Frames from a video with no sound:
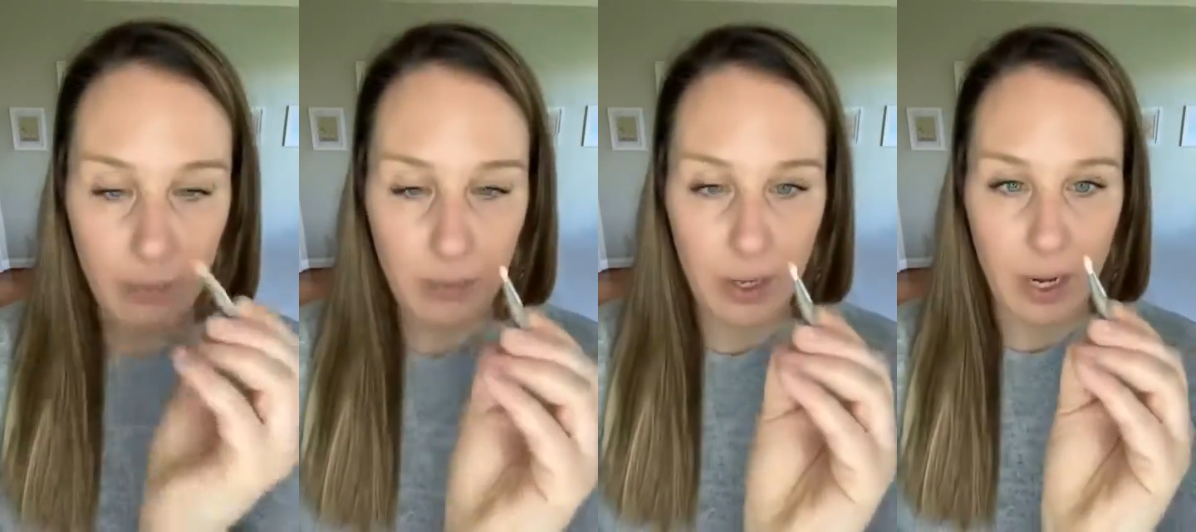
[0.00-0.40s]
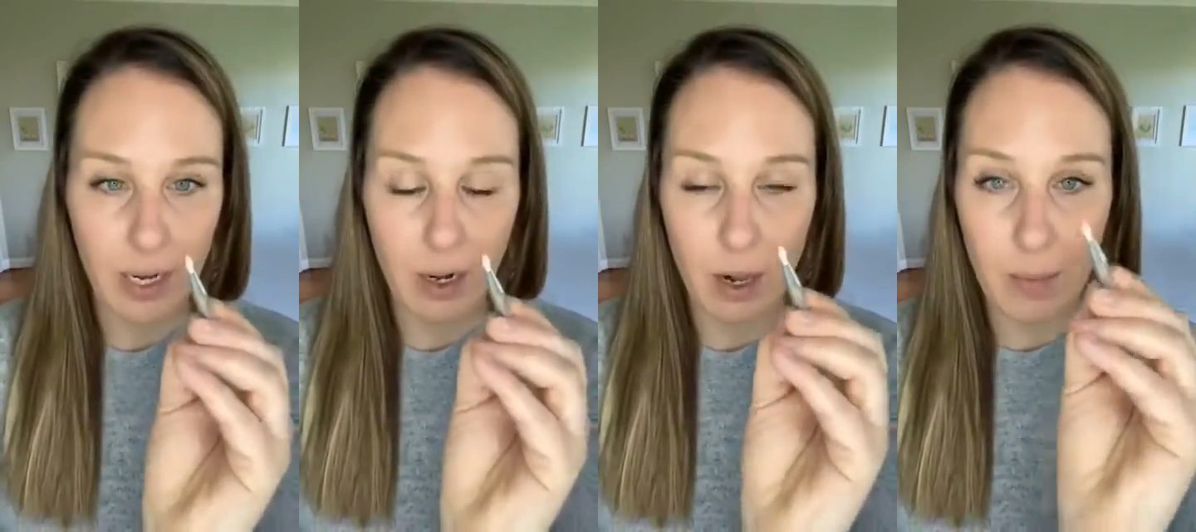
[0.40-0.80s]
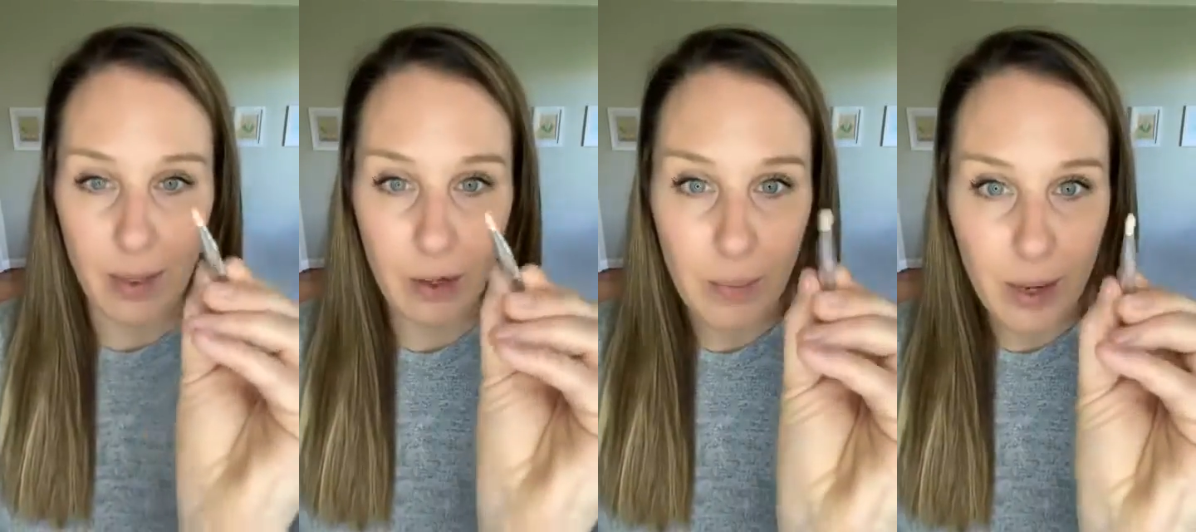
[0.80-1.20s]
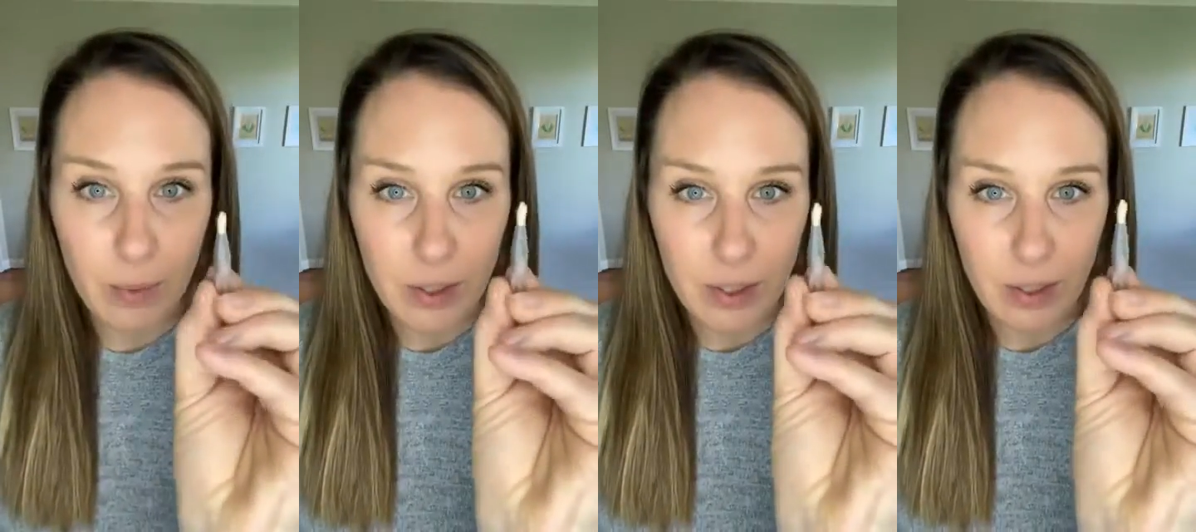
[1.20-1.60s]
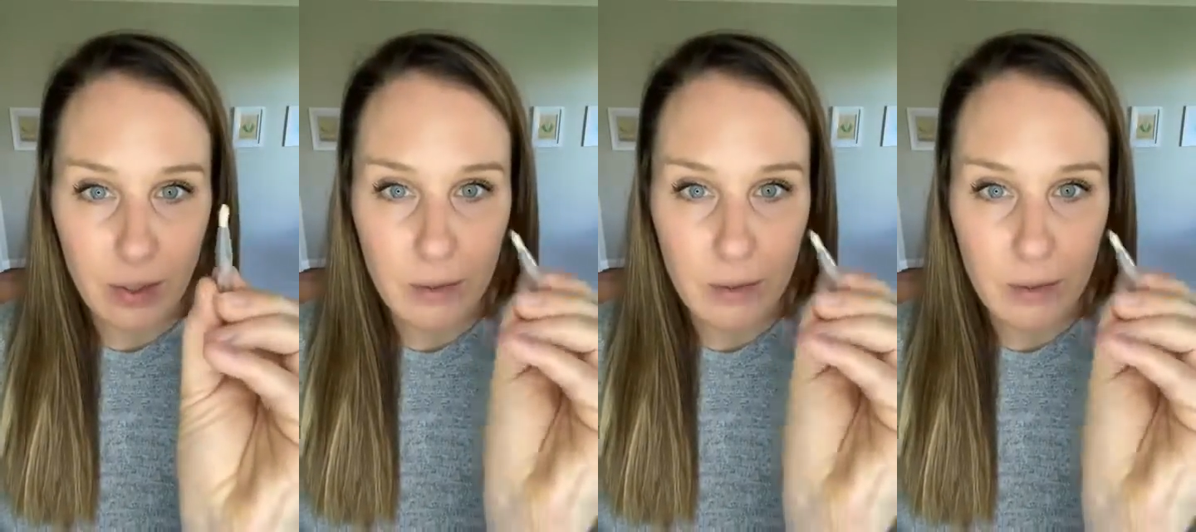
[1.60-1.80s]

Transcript: and I get it on my little paintbrush here.